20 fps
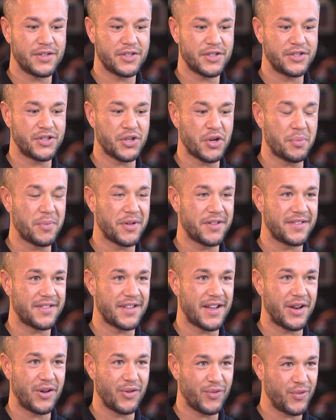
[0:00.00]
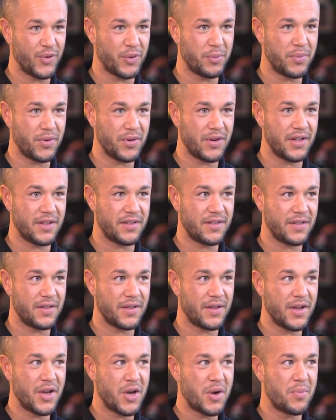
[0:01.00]
the German style of football is
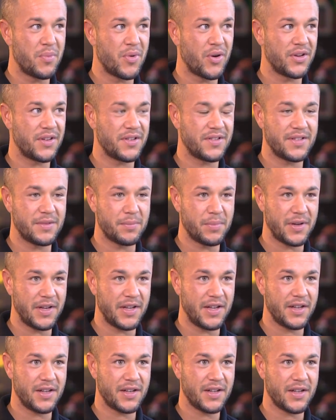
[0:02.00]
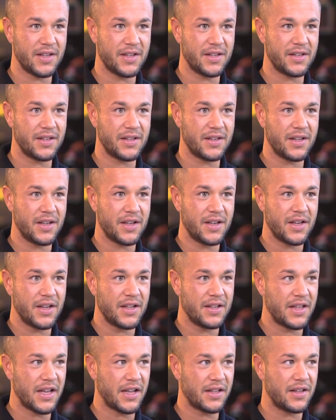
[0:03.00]
more discipline and
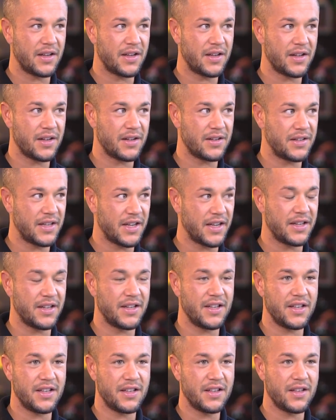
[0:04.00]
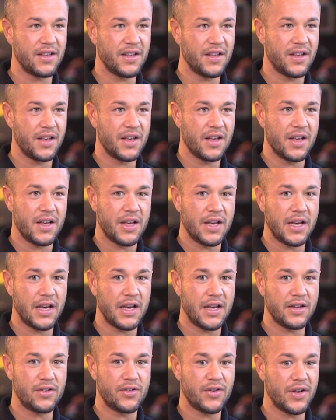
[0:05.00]
tactical technique.
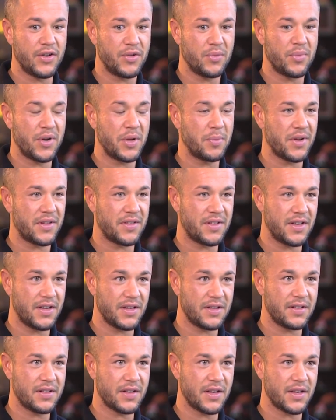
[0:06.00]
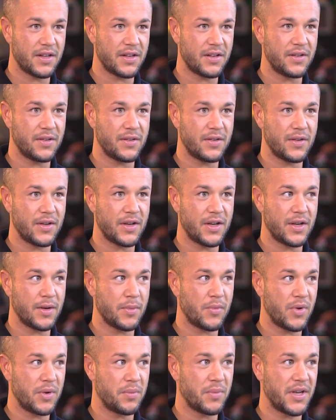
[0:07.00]
I try to bring my skills and
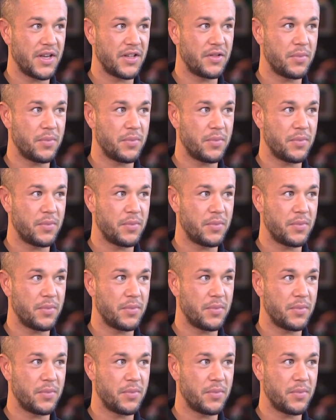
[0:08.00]
uh, with my